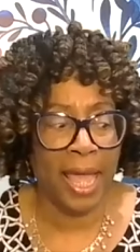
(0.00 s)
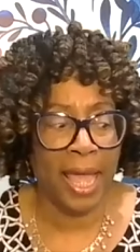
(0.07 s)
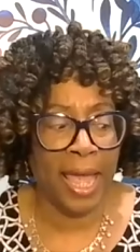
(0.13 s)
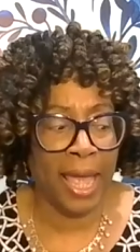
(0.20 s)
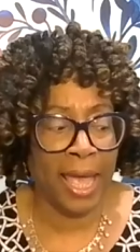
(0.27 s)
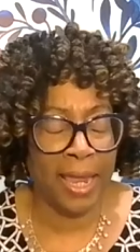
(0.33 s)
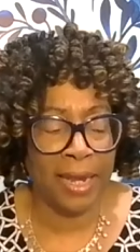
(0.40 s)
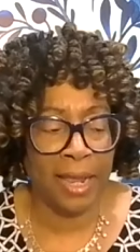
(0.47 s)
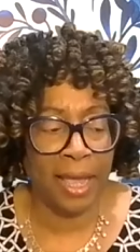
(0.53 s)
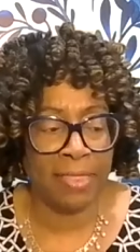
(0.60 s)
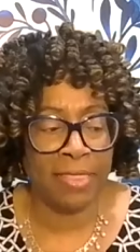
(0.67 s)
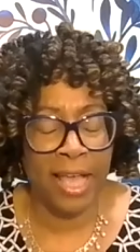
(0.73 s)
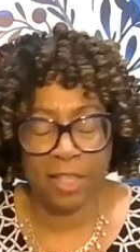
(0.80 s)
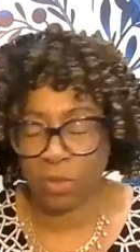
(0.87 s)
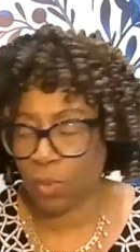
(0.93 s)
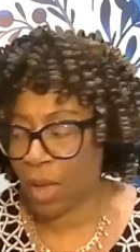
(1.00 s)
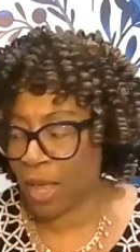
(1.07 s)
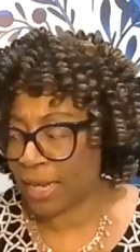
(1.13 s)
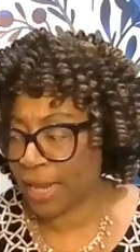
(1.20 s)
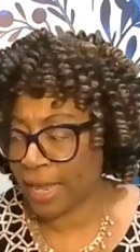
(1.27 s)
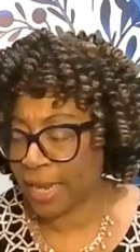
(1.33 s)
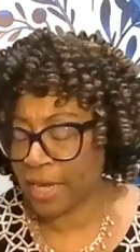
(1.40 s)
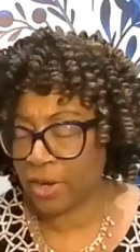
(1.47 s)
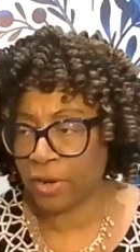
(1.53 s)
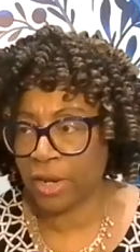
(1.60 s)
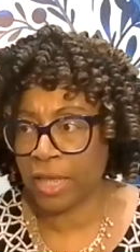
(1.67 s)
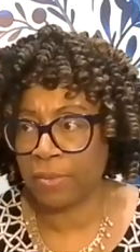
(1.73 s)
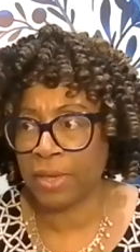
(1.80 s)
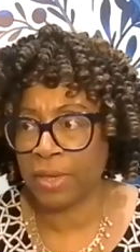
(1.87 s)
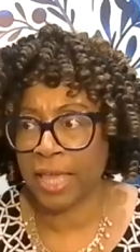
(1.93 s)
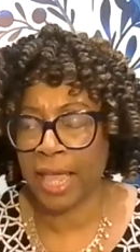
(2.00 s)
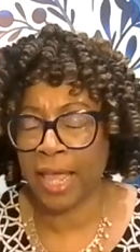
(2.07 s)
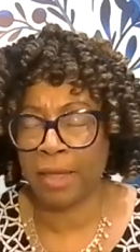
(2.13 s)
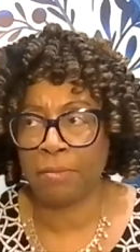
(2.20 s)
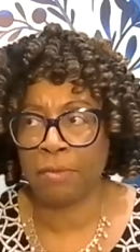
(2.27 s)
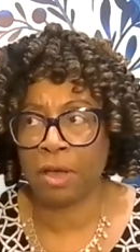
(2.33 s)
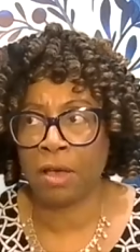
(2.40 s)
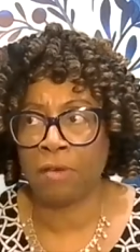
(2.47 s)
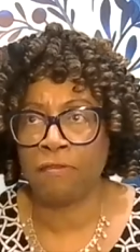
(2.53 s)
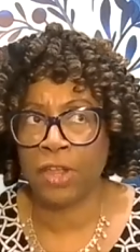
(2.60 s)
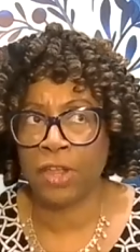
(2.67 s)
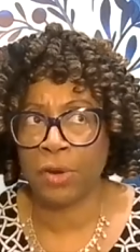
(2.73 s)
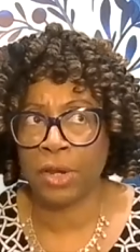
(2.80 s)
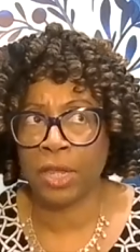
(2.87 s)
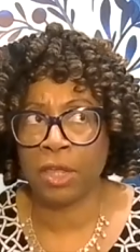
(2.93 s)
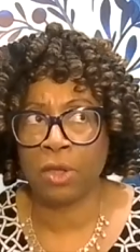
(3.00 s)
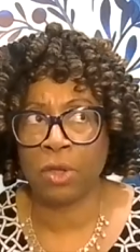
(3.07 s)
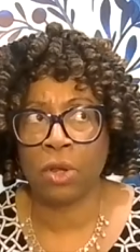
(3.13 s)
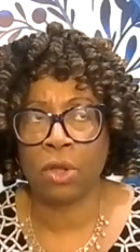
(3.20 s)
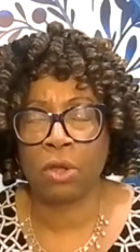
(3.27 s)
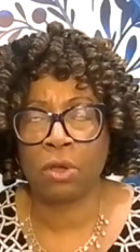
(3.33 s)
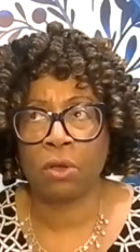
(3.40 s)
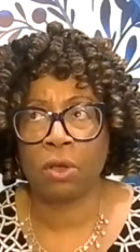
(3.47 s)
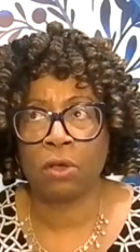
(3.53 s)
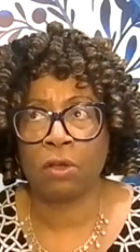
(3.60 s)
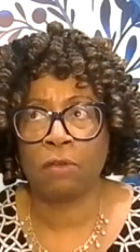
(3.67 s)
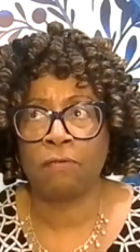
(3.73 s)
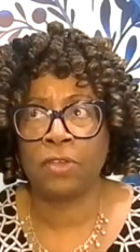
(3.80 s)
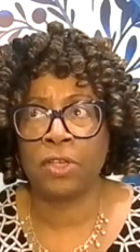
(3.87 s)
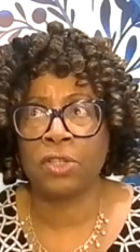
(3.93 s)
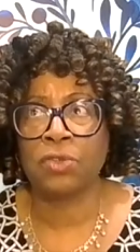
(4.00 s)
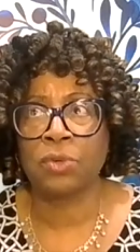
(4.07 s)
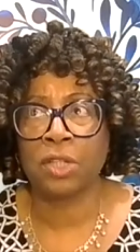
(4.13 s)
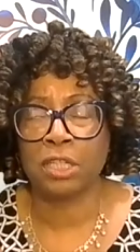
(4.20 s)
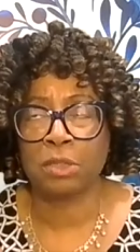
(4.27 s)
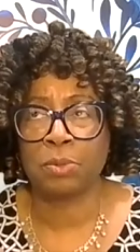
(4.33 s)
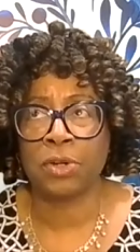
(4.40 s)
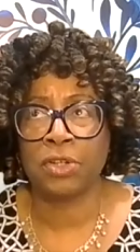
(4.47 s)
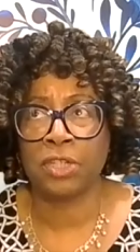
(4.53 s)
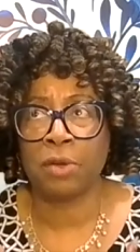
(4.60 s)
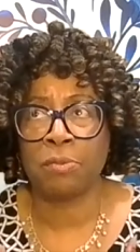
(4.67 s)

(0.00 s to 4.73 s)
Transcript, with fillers: And that's why later it became a very visceral experience.